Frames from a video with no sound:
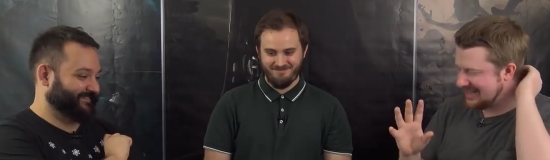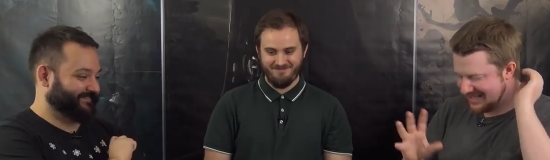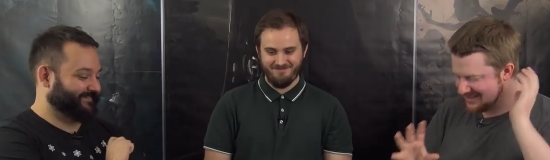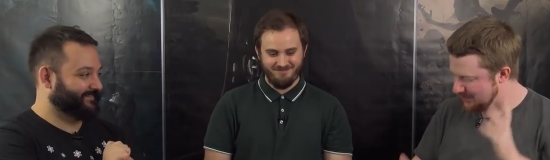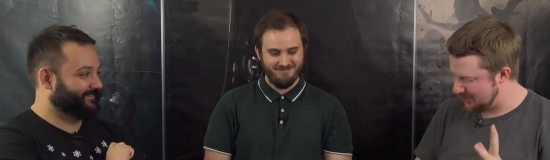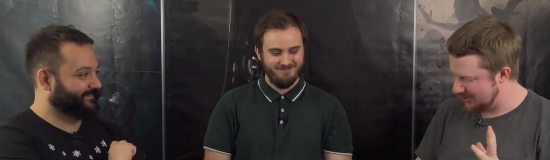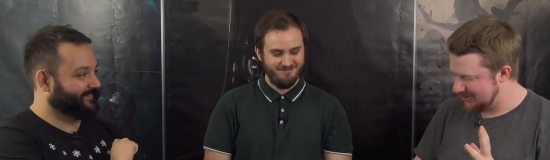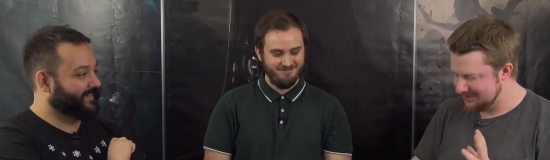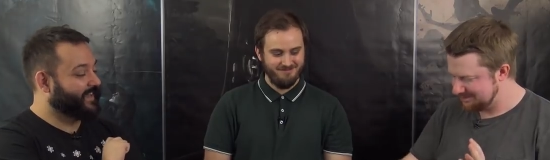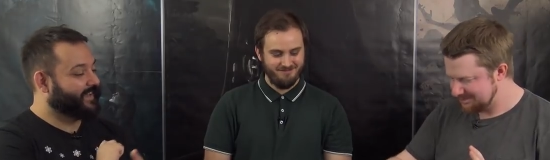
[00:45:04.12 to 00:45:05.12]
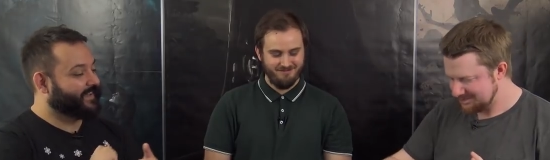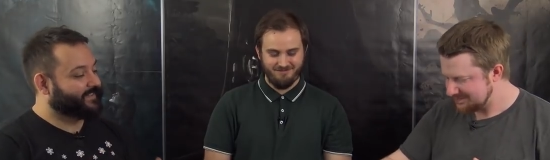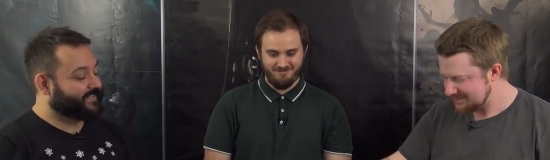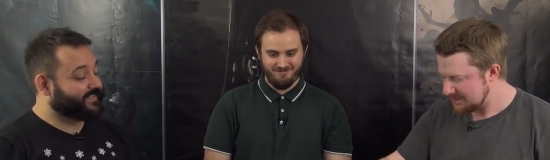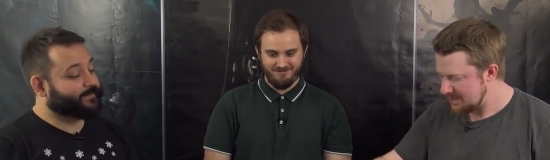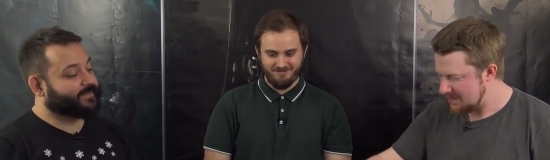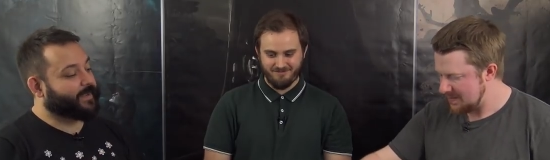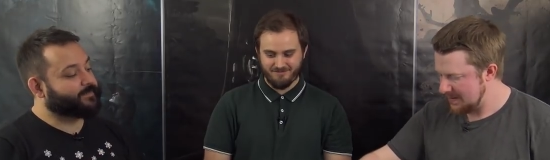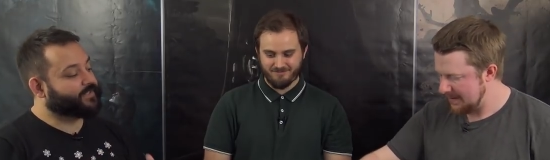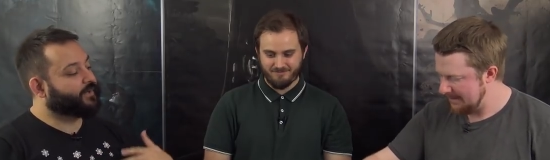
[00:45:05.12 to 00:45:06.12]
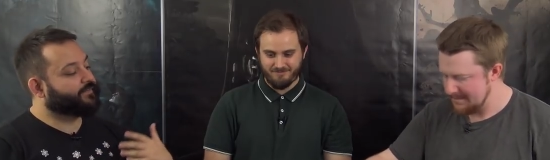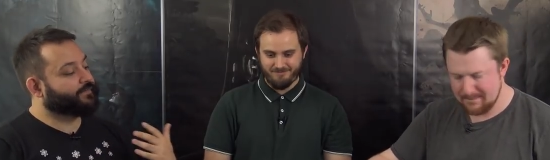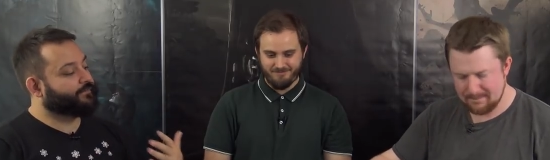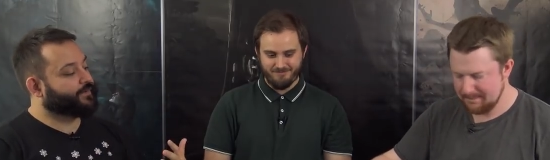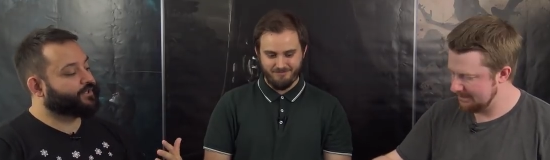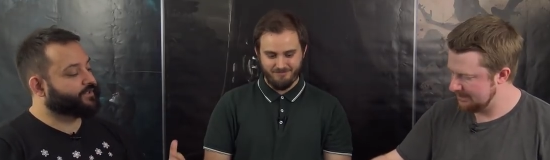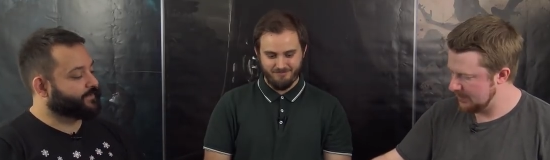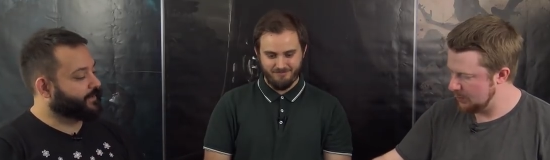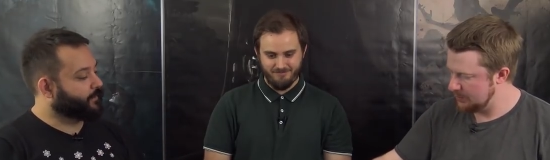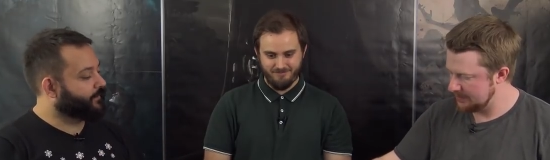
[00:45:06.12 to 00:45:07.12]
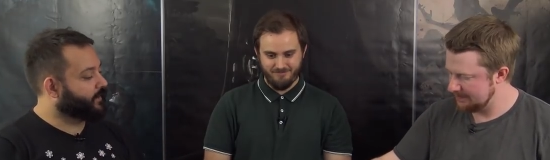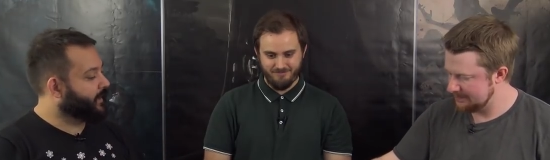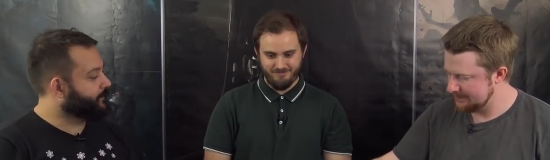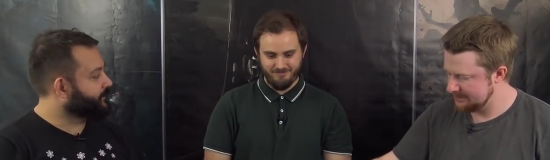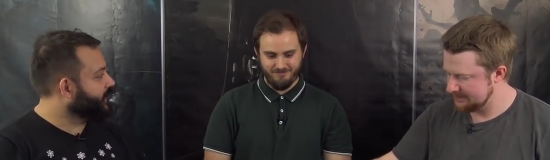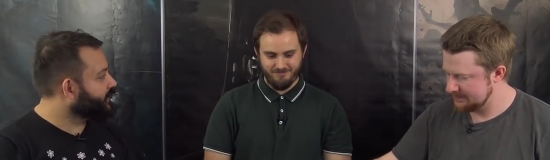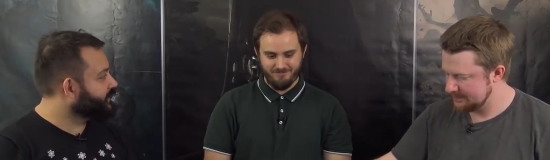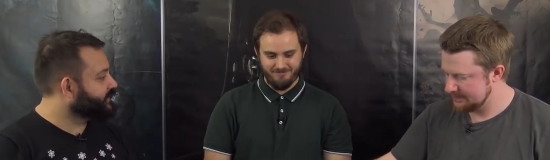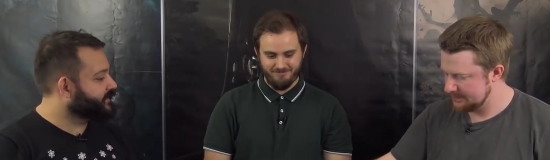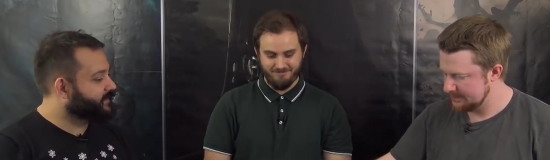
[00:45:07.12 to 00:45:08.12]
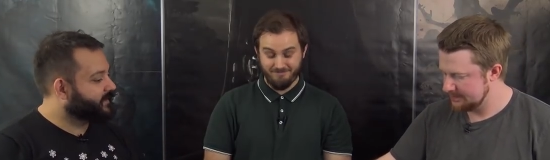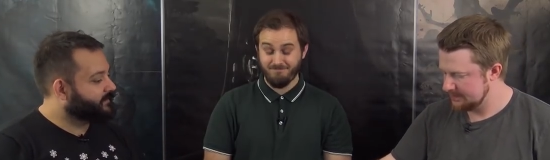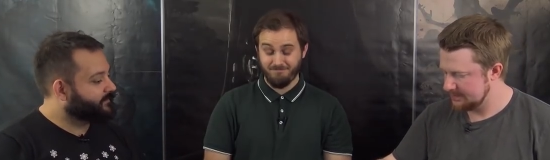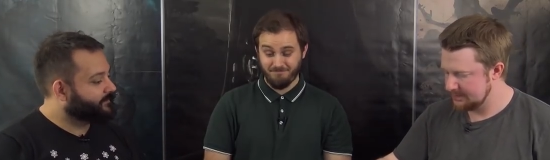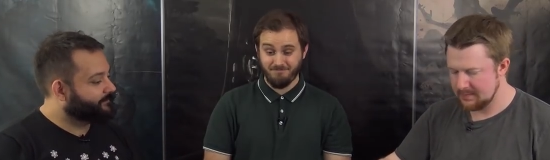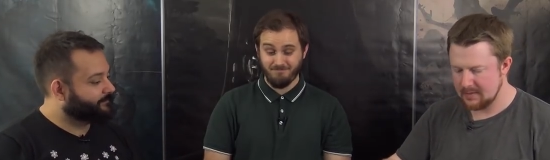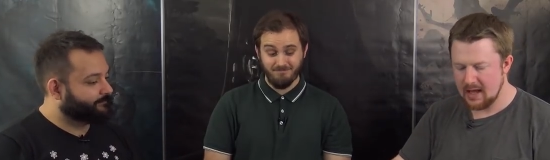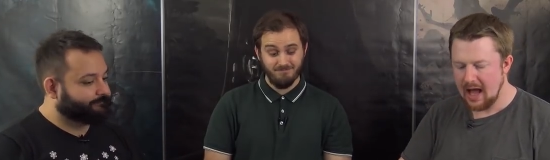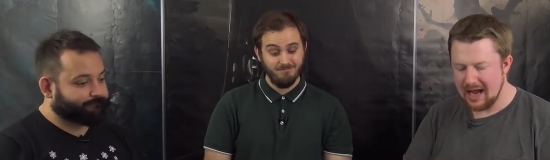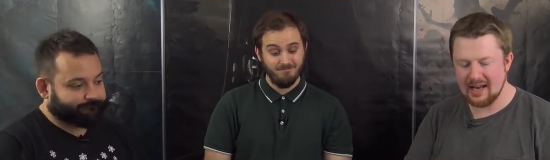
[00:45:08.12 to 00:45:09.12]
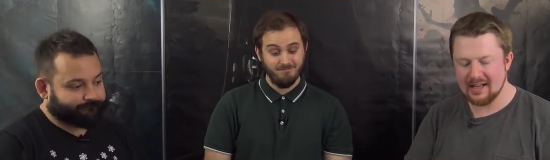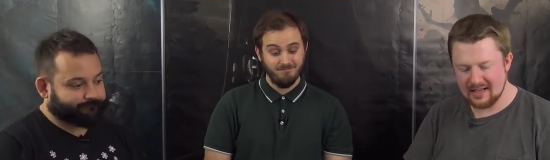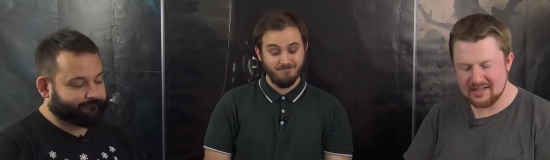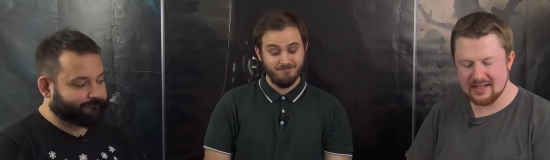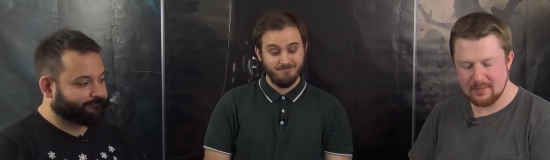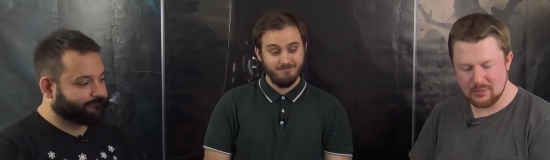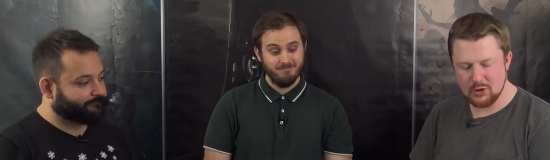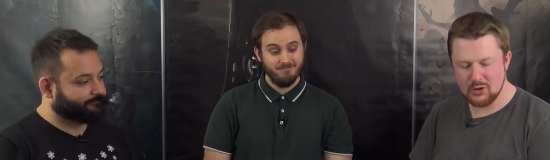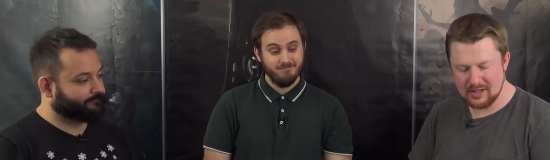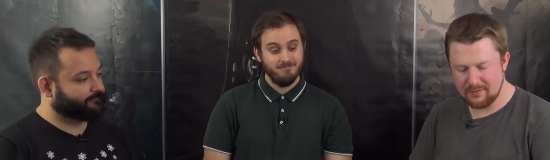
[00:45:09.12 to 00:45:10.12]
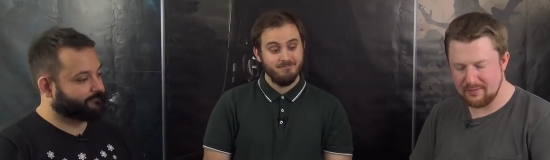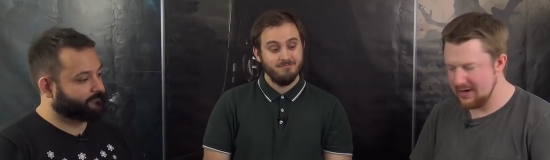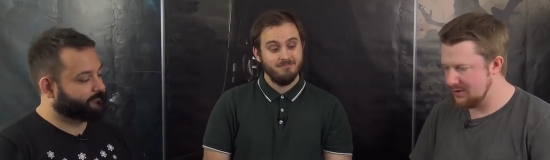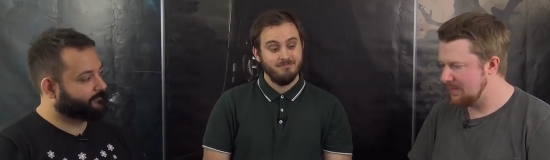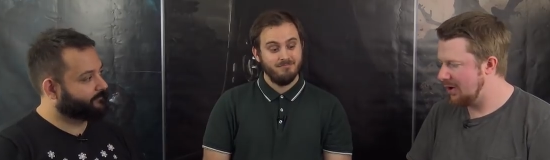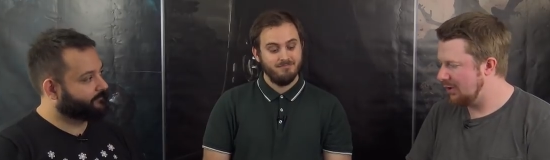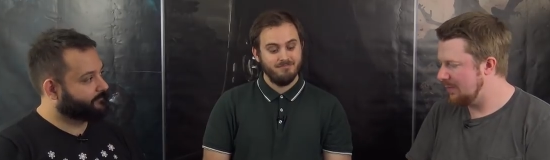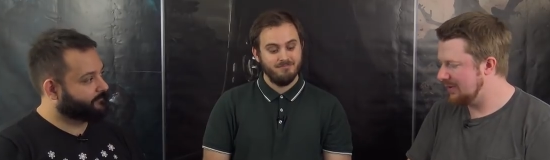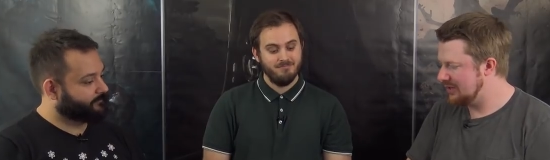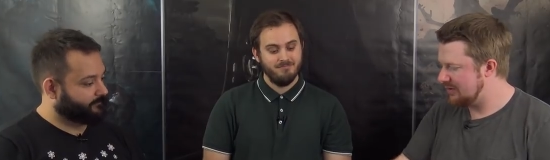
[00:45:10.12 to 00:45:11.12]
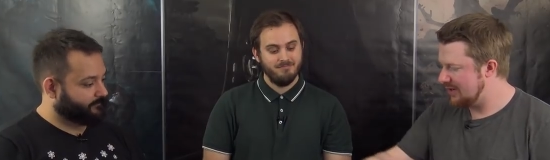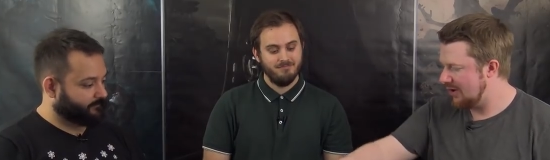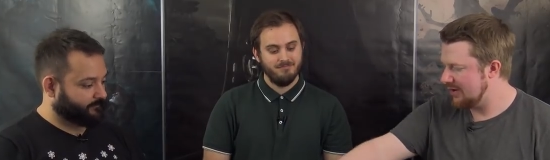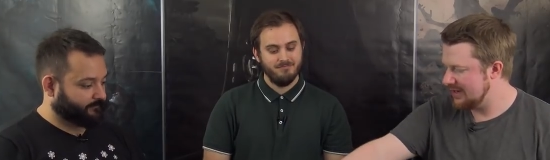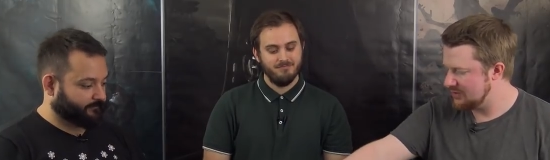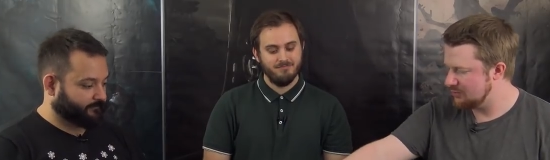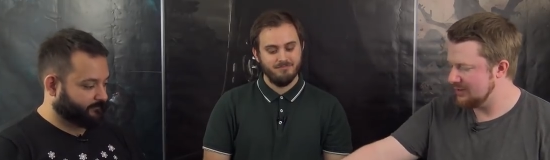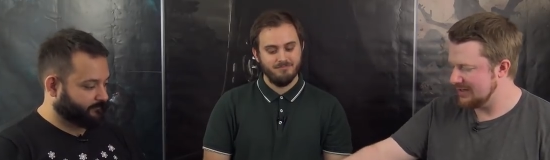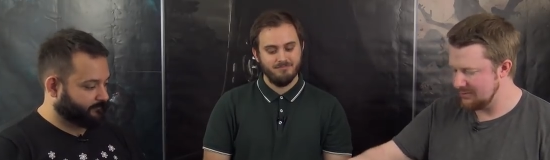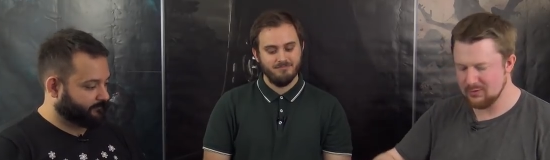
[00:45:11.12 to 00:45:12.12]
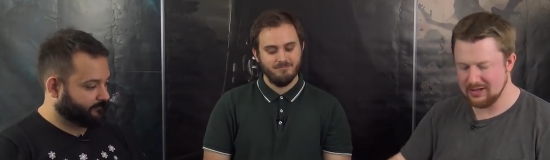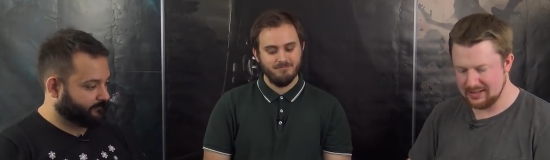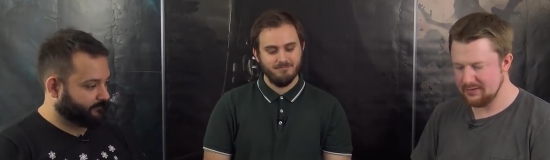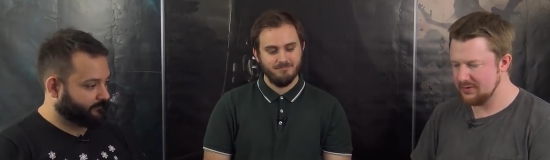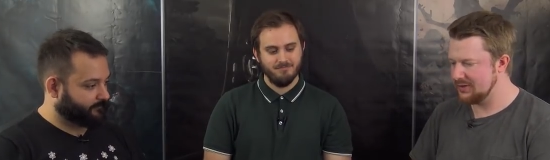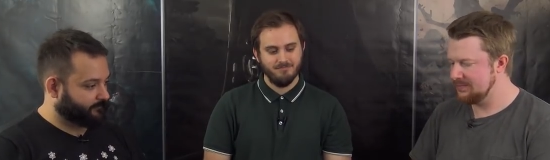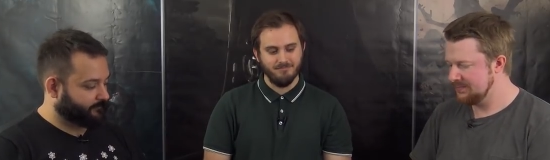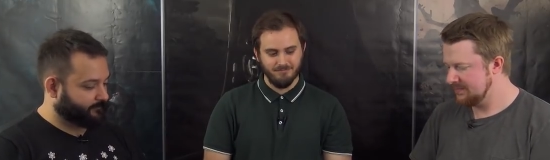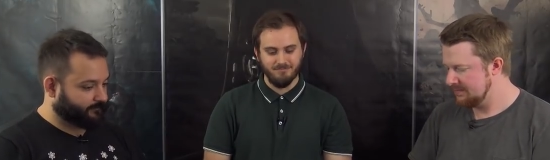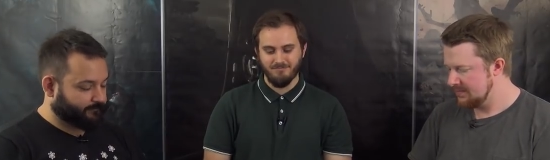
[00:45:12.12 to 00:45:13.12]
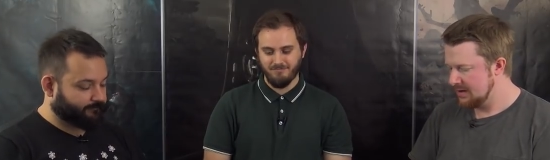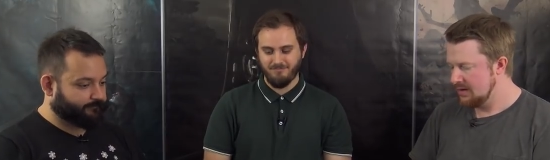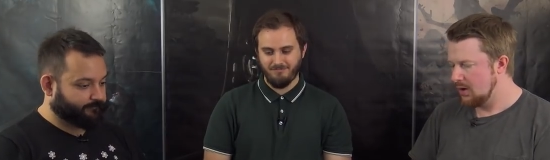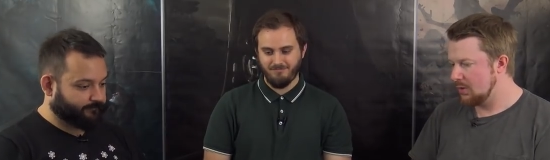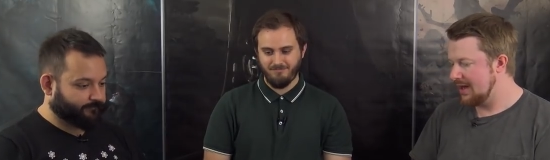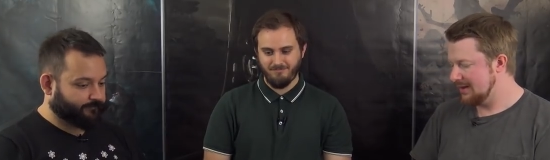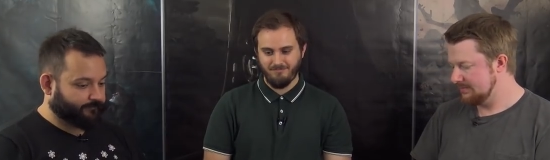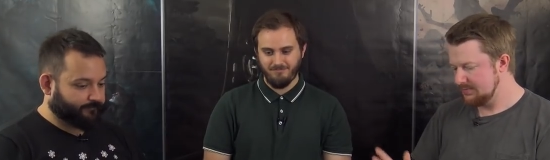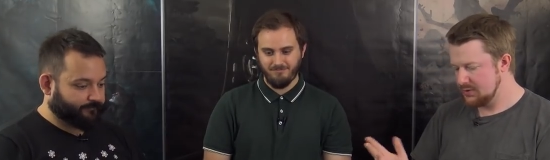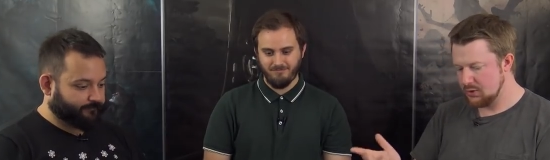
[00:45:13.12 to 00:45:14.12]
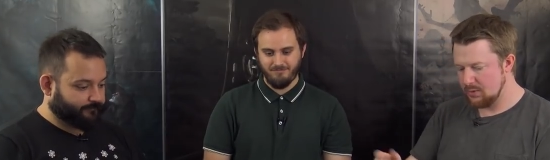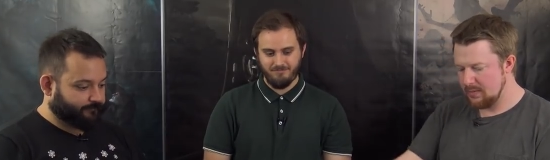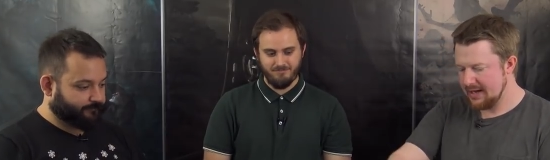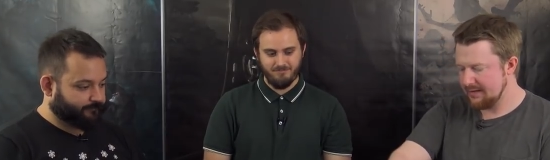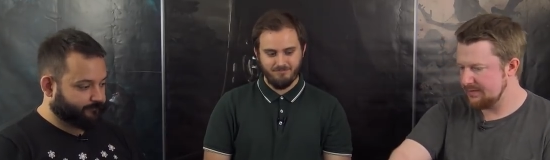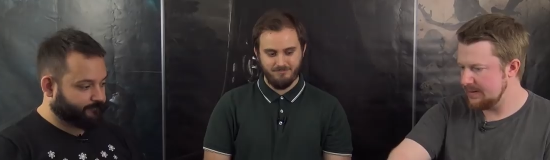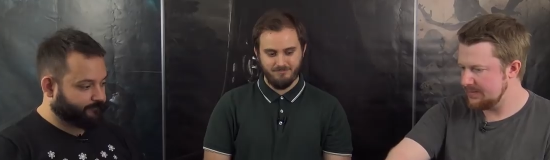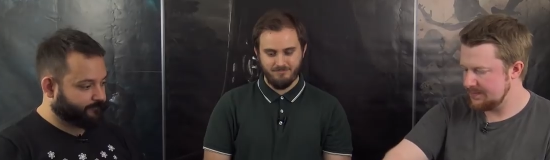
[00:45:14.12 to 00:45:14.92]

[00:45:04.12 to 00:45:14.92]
Speaker 1: that's brutal.
Speaker 2: See, sometimes not even virtues Oops. can overcome darkness itself.
Speaker 1: I like the idea that using fear to power our abilities right now is really, really difficult. Mm -hmm. Okay, so I get flipped.